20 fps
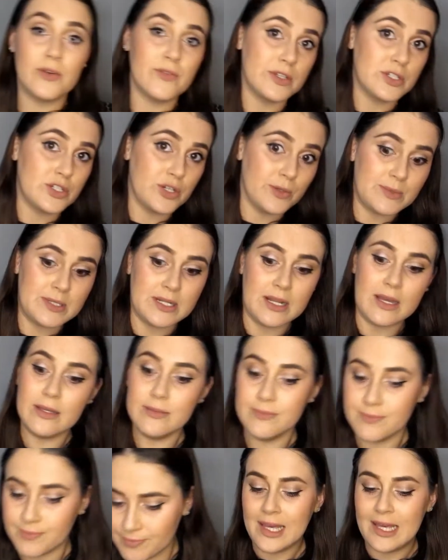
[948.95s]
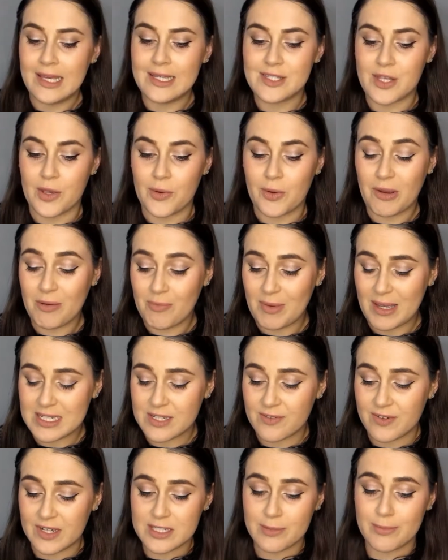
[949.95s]
the shop today. So going back to
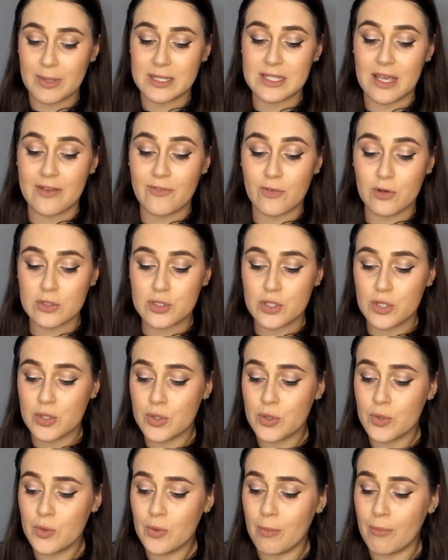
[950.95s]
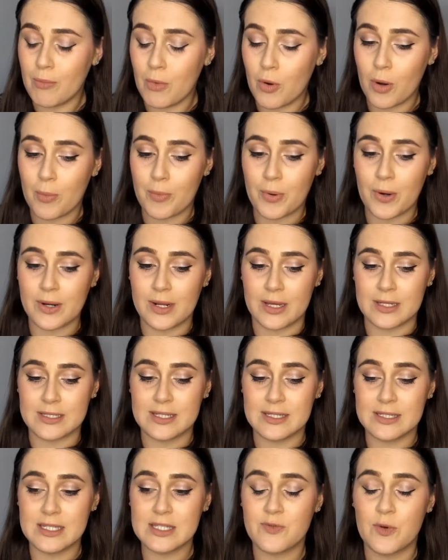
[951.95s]
Vitamasks, I've got 2 more products.
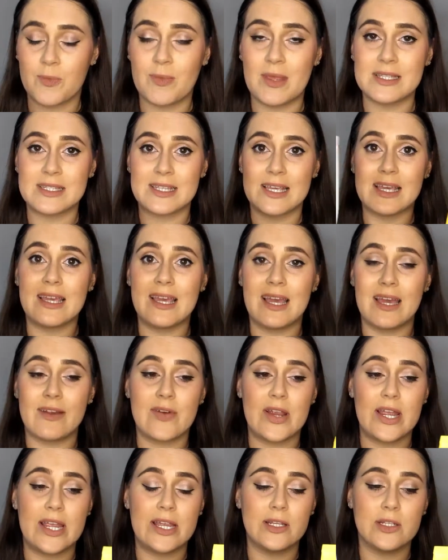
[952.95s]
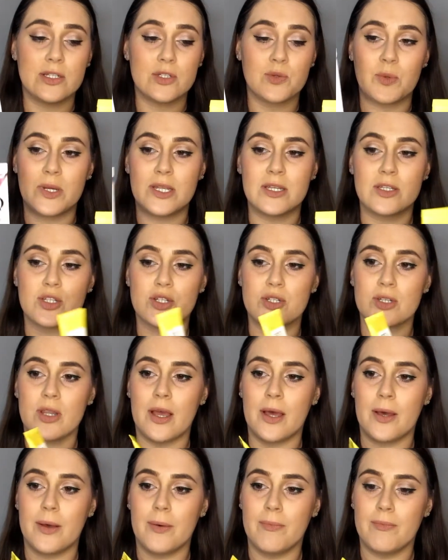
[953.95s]
This is from their skincare range, which
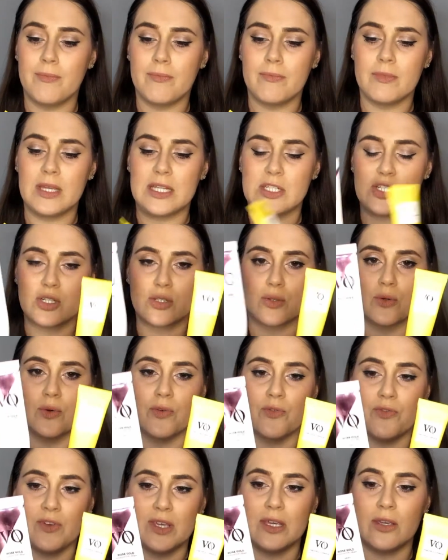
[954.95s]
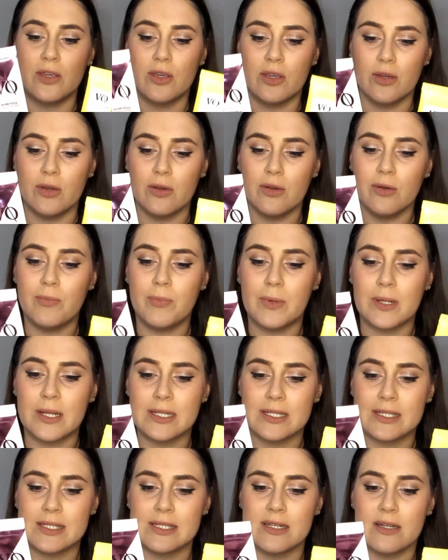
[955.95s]
is just called VQ, but
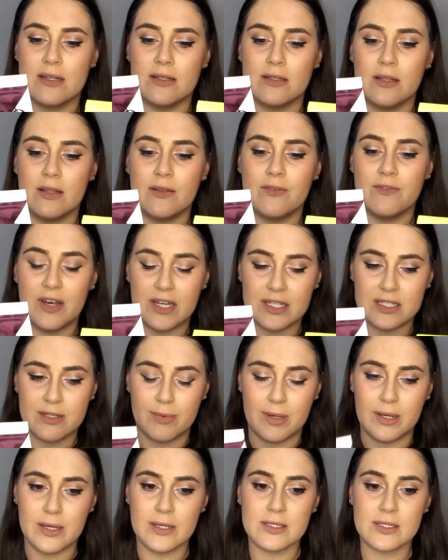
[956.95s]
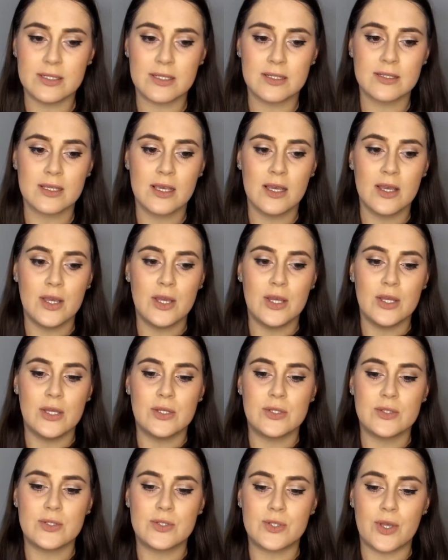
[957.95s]
it's still Vitamasks.
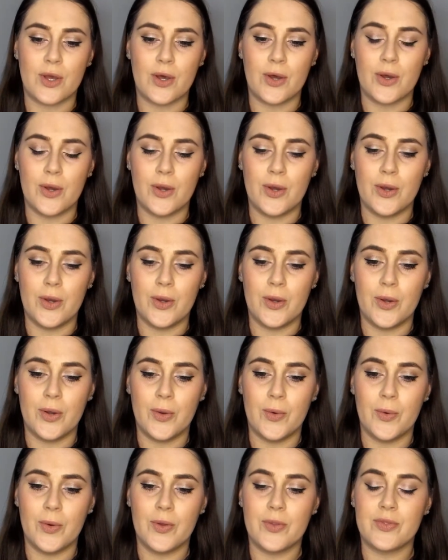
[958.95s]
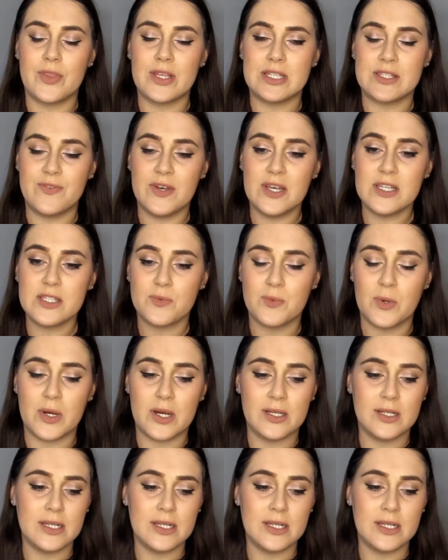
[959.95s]
So this first one